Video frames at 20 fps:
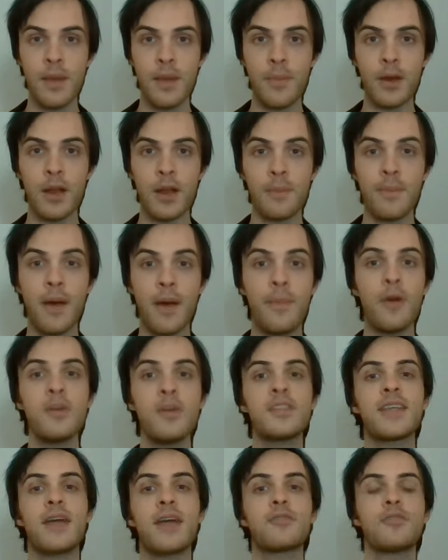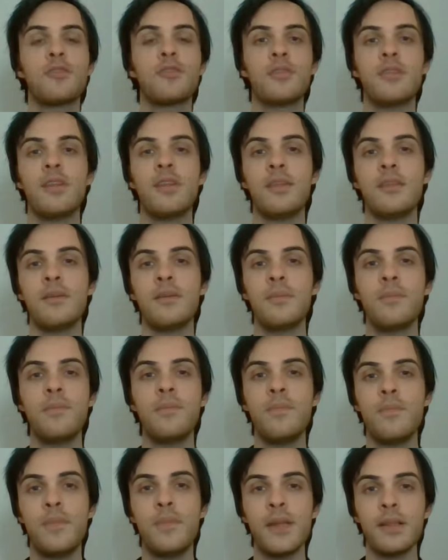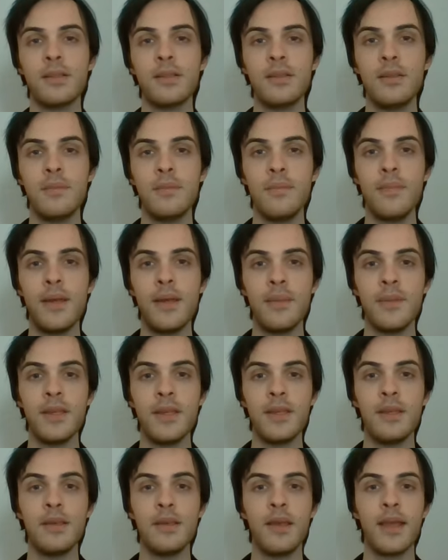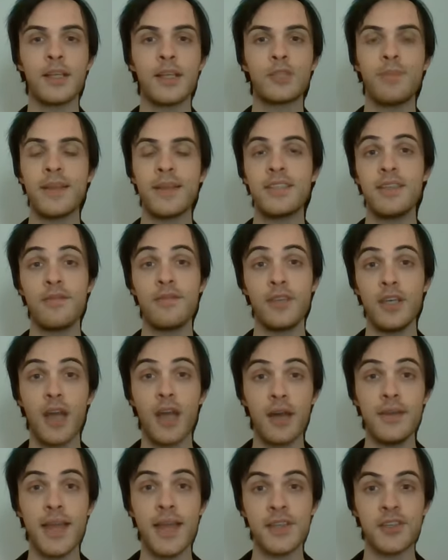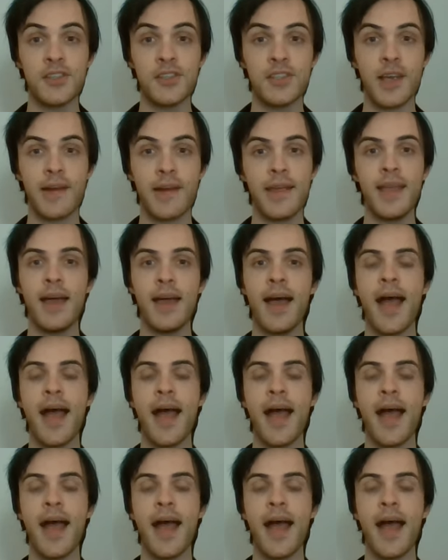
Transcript: But opponents counter that the bill may be expensive and unnecessary.